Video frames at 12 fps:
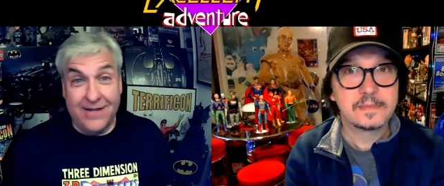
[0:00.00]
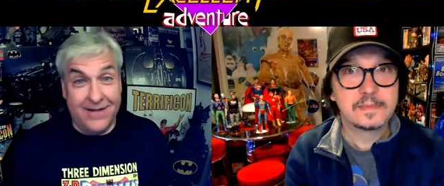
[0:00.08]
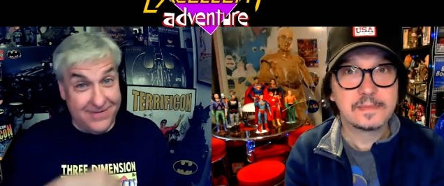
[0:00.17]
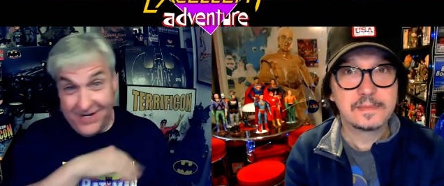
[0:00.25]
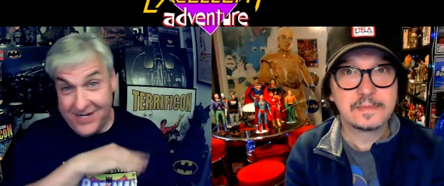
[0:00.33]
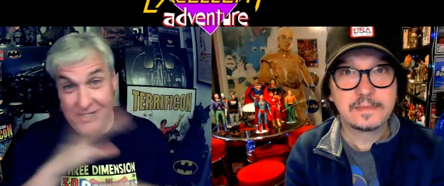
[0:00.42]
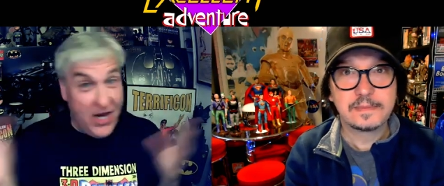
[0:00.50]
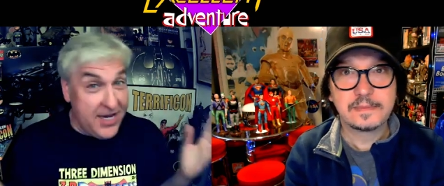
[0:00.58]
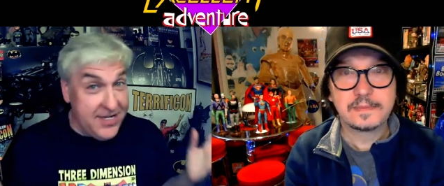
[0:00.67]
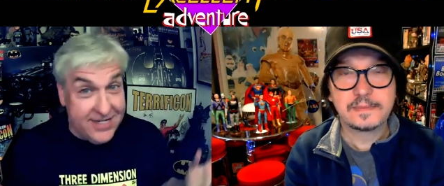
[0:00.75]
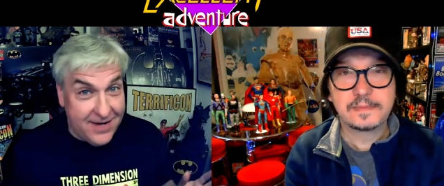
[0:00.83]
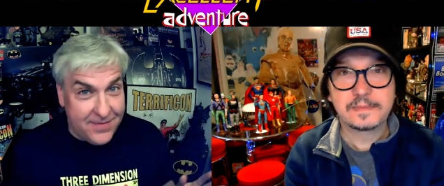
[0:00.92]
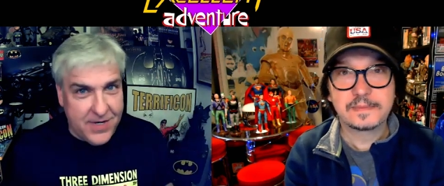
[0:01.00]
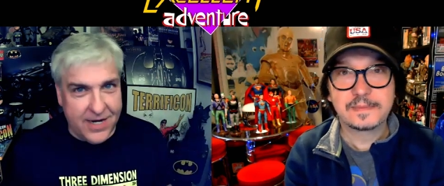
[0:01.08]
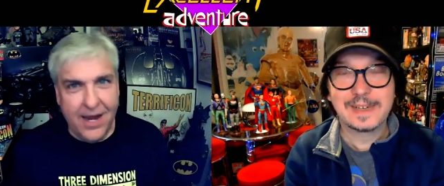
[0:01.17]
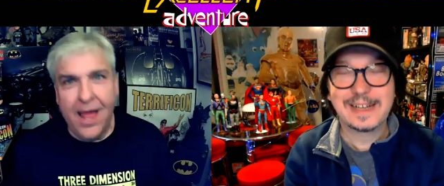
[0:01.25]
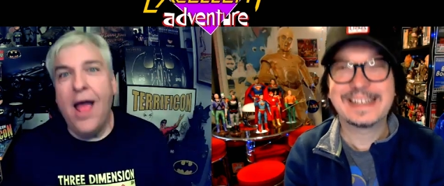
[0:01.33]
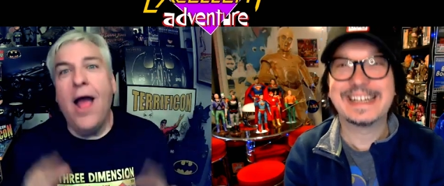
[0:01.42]
Speaker 1: I'm going to change the
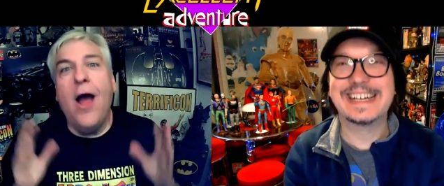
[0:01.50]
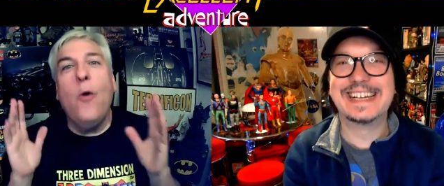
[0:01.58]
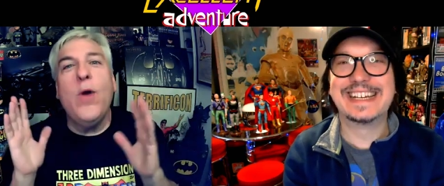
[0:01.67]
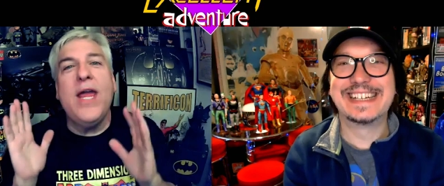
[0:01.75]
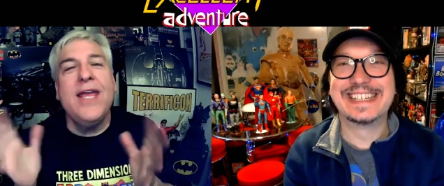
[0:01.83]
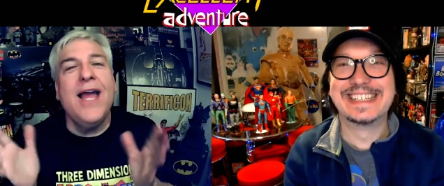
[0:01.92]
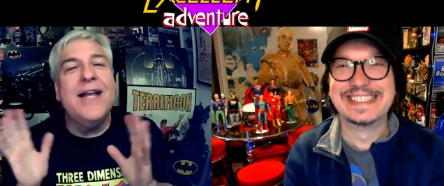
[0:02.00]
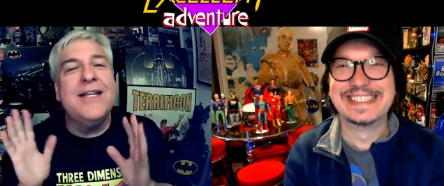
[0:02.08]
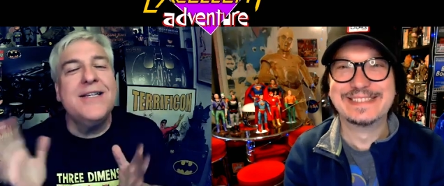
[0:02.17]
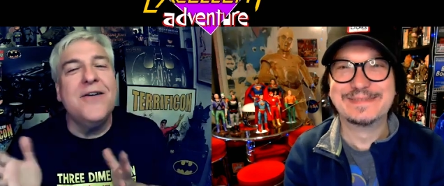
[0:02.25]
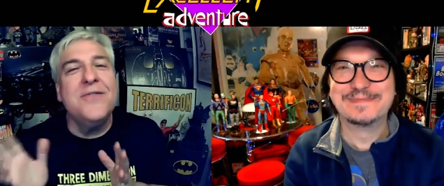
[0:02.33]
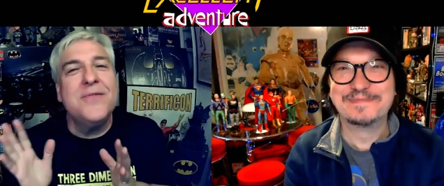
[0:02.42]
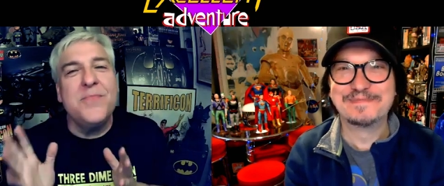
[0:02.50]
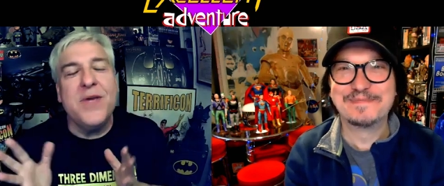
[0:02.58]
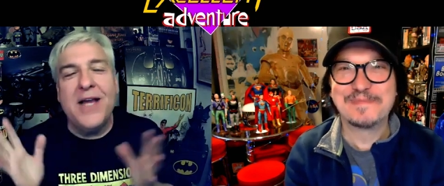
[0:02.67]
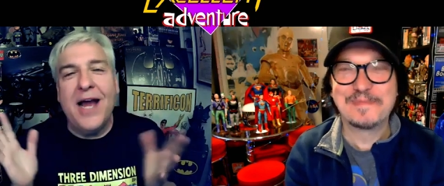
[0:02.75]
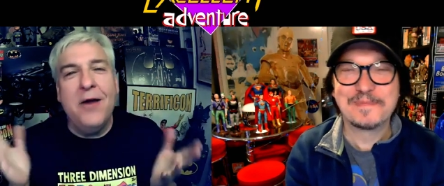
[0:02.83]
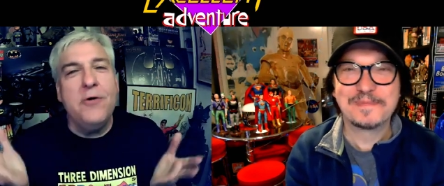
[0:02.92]
subject. Okay. We got to go.
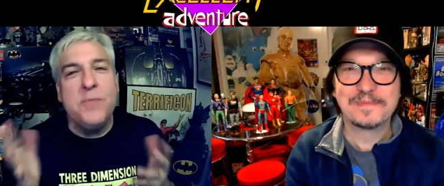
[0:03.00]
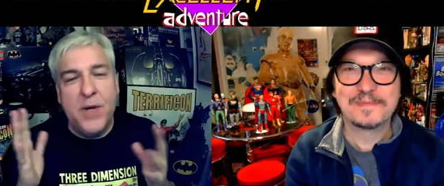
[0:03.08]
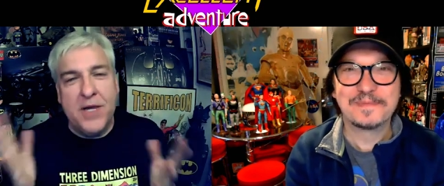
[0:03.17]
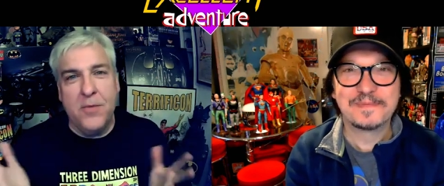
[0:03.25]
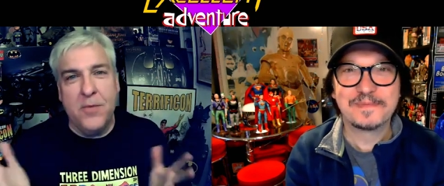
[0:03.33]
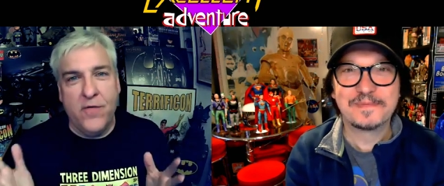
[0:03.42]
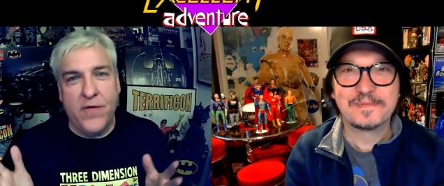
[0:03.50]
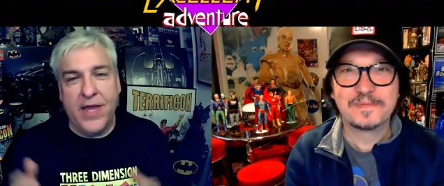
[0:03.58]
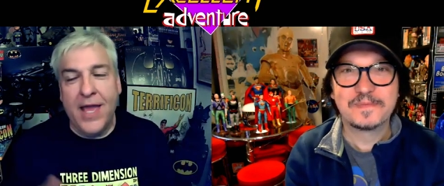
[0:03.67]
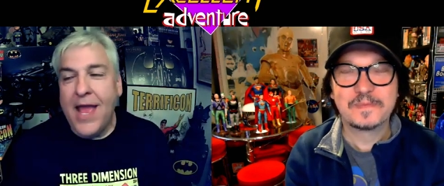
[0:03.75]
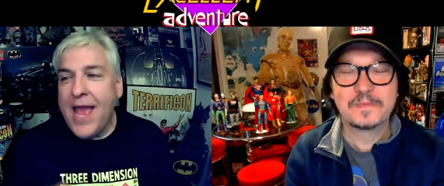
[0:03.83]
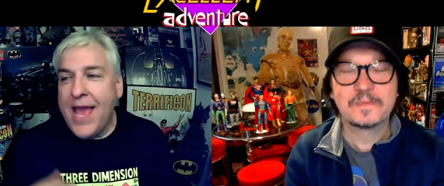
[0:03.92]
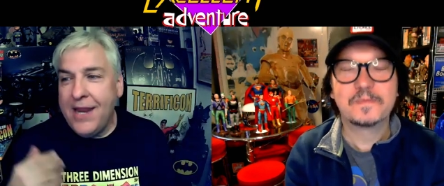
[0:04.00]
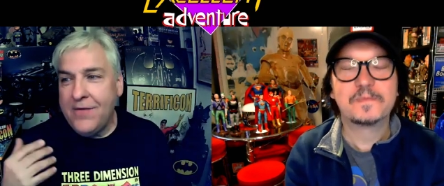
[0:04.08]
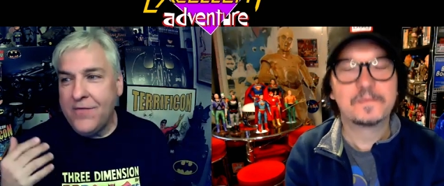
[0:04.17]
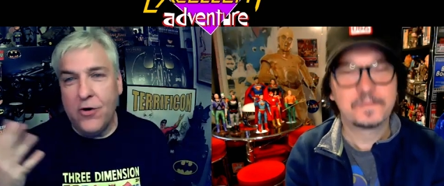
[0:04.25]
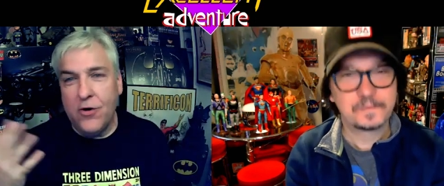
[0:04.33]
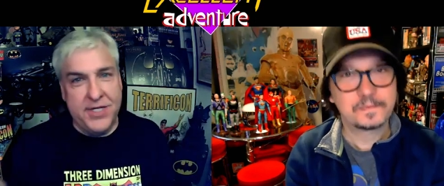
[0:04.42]
Be, I always pick a movie. And
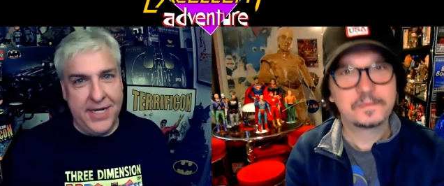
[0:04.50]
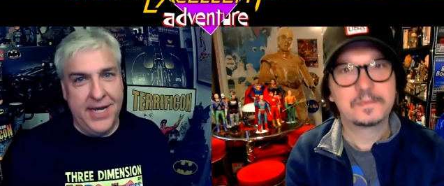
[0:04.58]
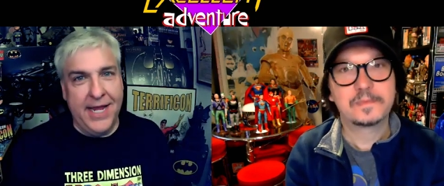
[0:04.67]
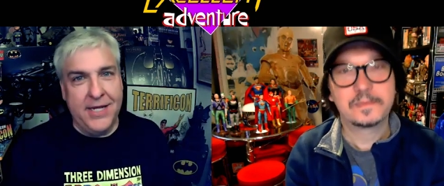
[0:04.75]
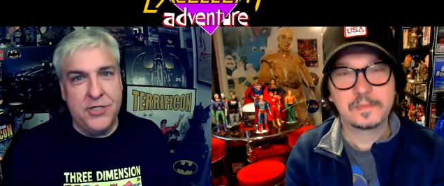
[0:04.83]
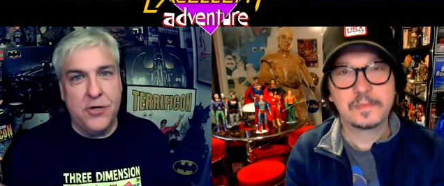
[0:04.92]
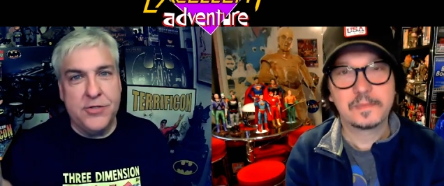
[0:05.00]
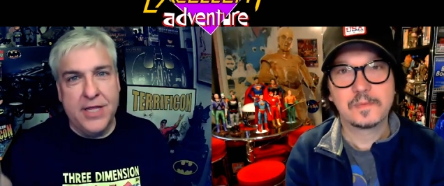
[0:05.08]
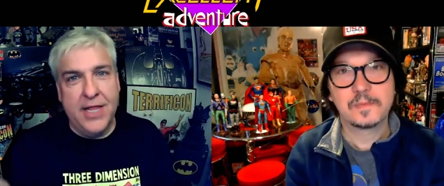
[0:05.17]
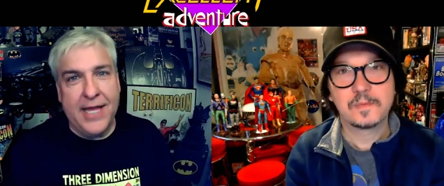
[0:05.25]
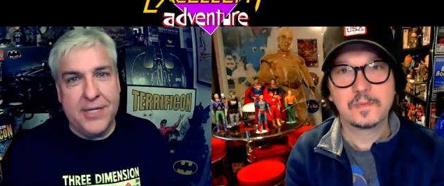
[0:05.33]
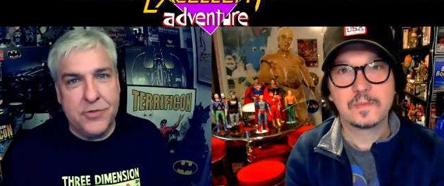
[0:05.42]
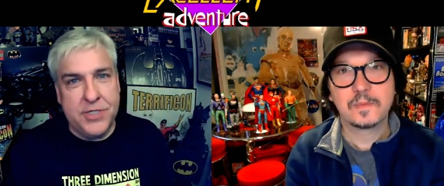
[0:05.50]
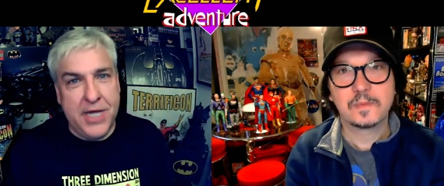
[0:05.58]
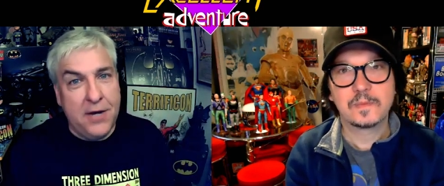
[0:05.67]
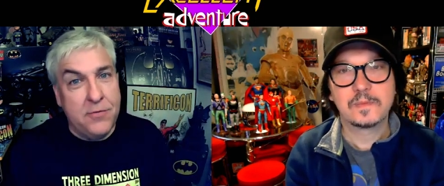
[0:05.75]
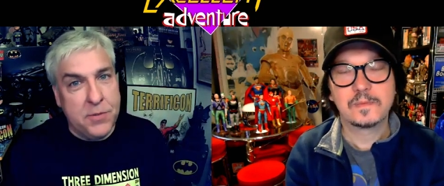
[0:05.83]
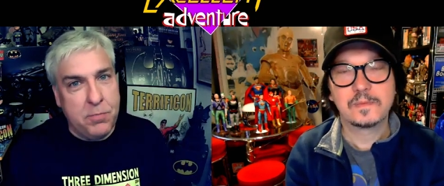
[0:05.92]
of course, Indiana Jones and the Last
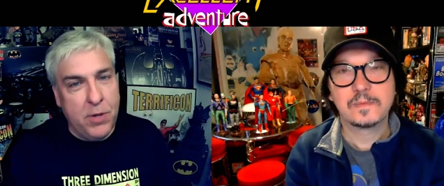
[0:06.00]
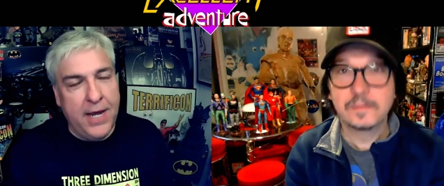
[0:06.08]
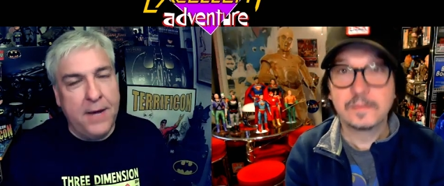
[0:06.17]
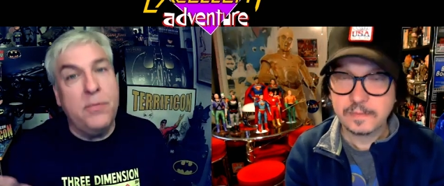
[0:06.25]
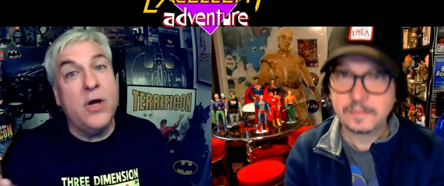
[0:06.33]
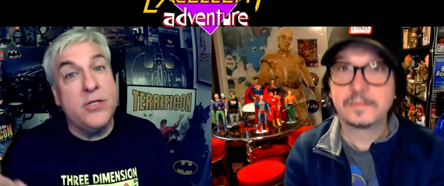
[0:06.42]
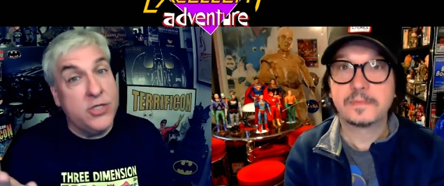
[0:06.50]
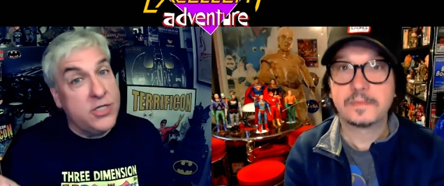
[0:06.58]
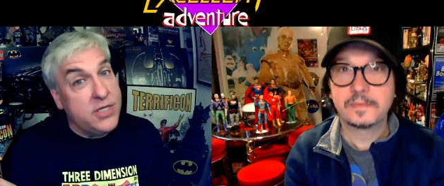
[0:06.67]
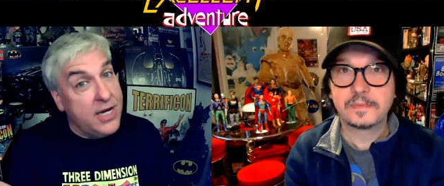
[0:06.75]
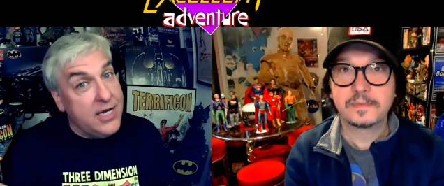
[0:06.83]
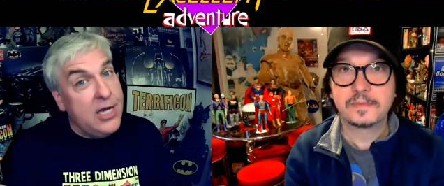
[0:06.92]
Crusade was playing, but just like